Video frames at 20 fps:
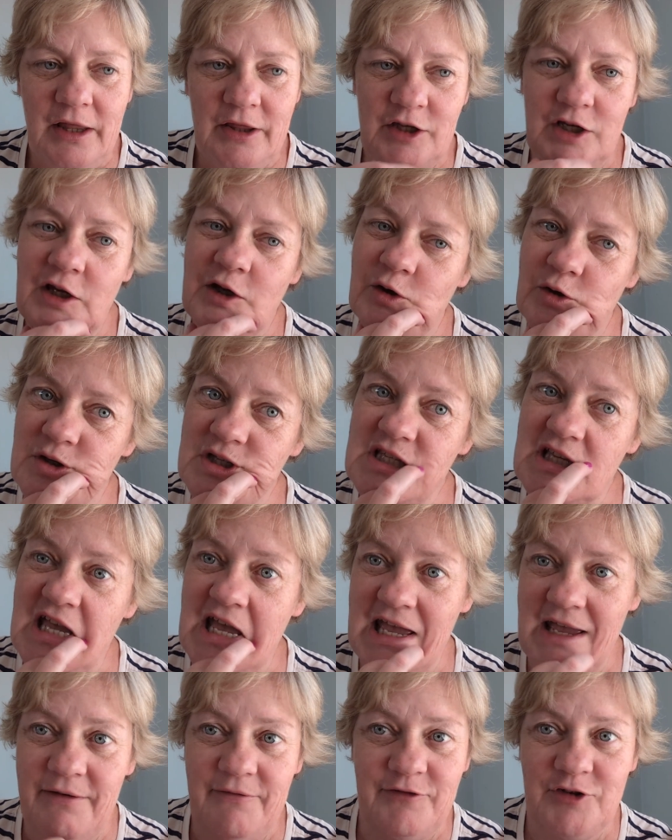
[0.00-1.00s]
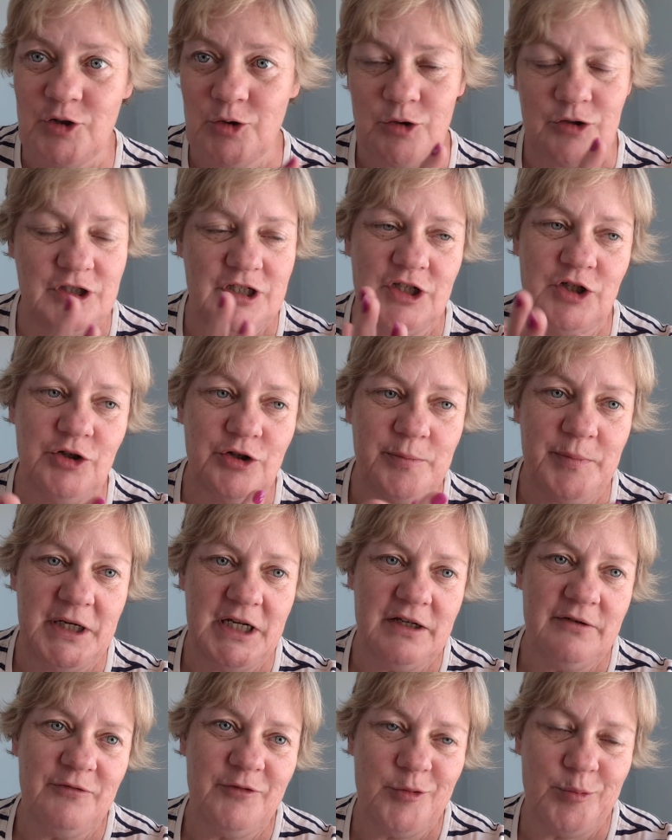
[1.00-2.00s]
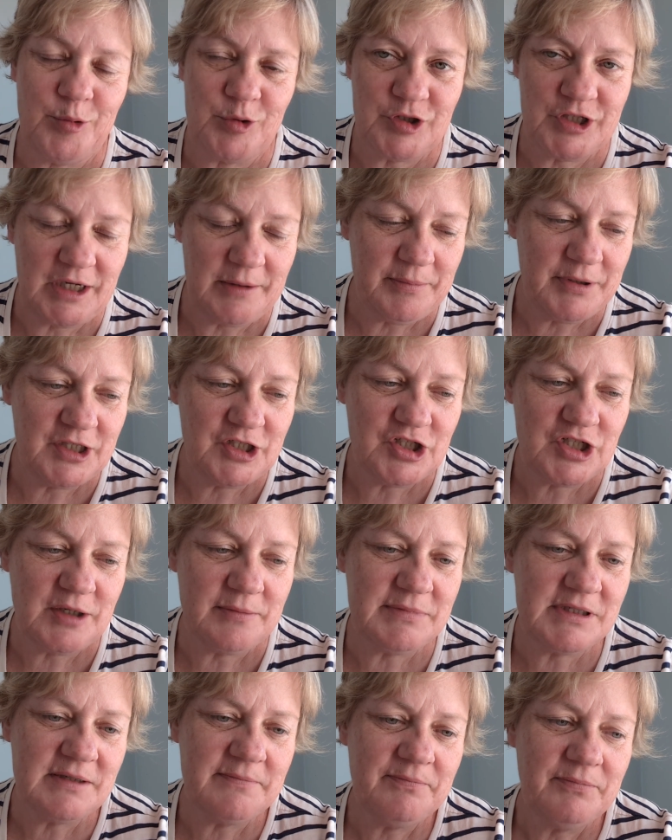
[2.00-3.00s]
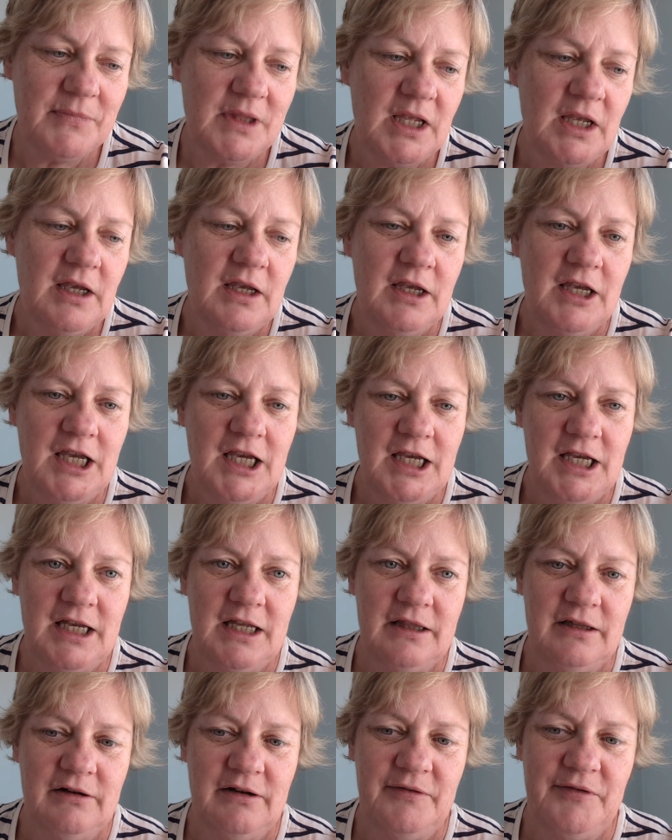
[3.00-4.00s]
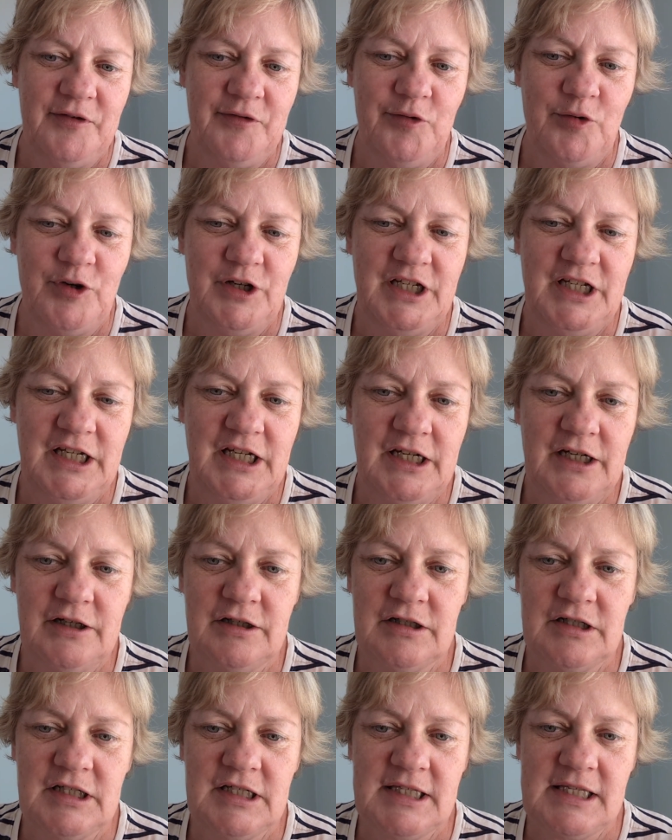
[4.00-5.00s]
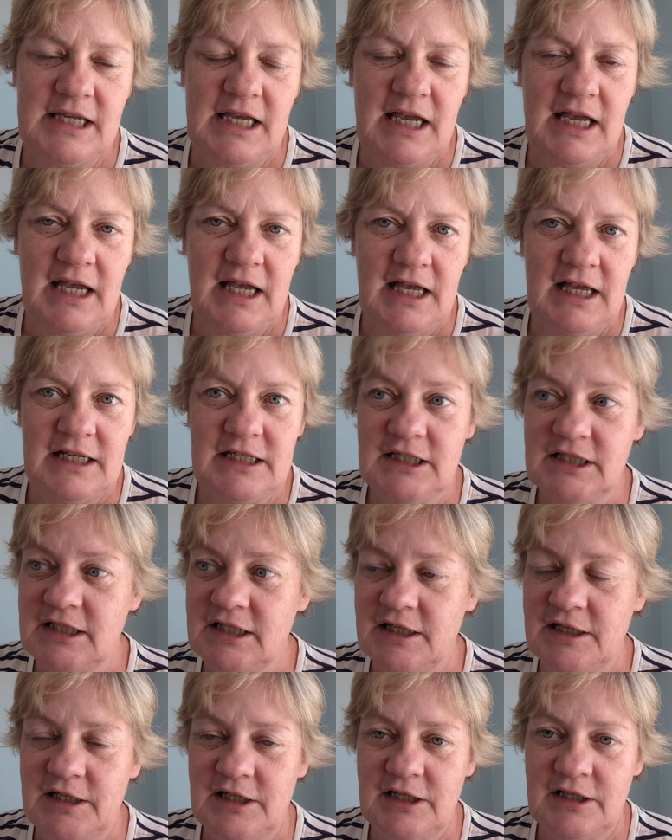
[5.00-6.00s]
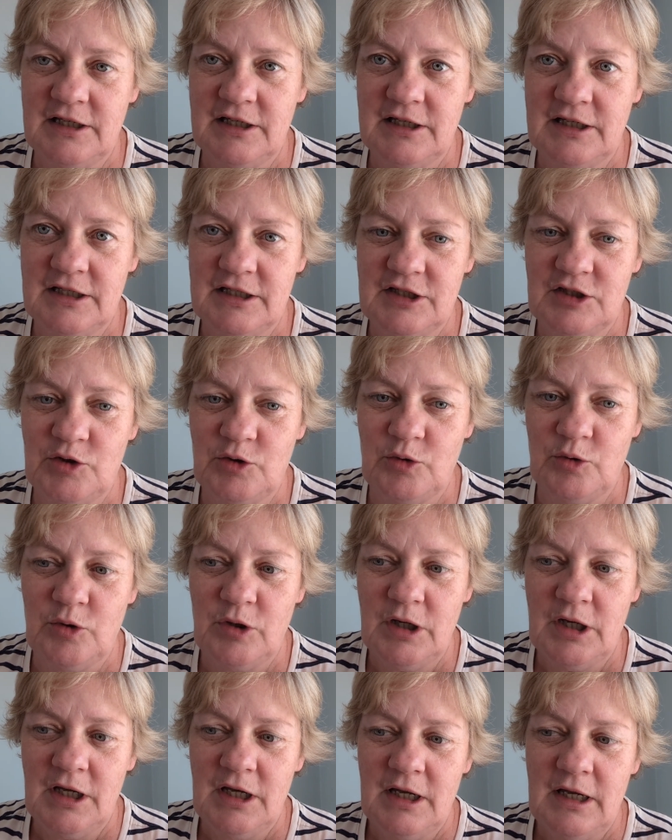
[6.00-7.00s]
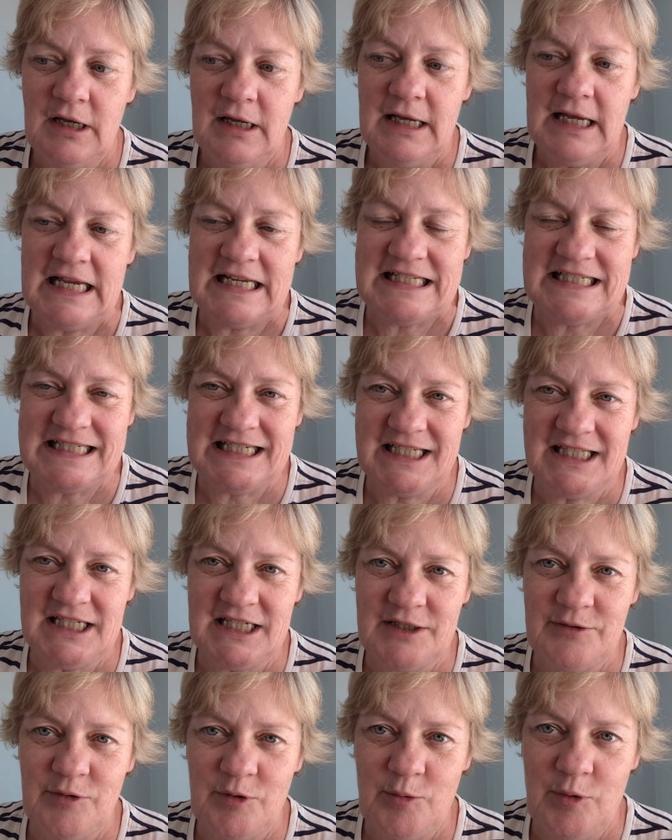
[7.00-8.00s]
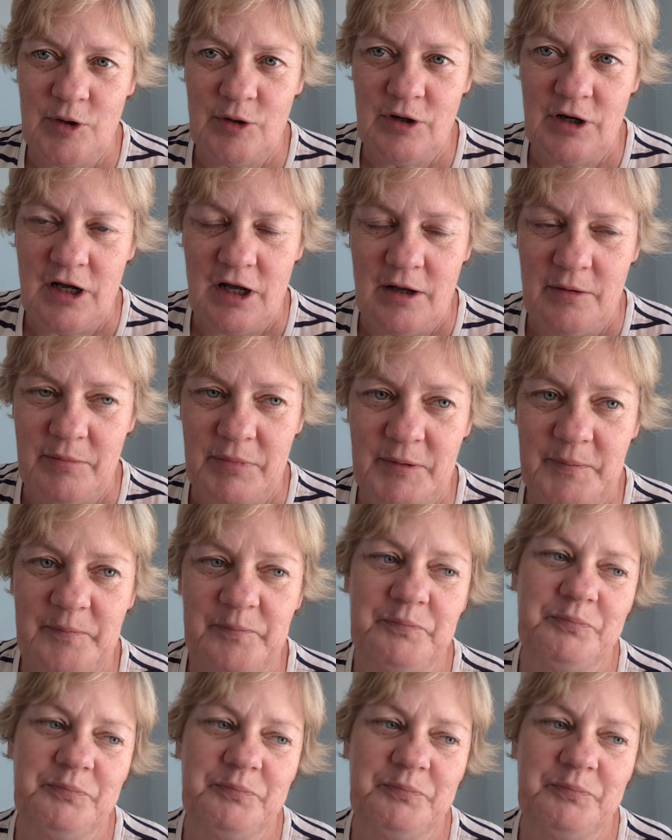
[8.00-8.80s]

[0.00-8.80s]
The Euros, if you don't know, it's the European Football Championships, and they're every 4 years. And so I did this for the World Cup.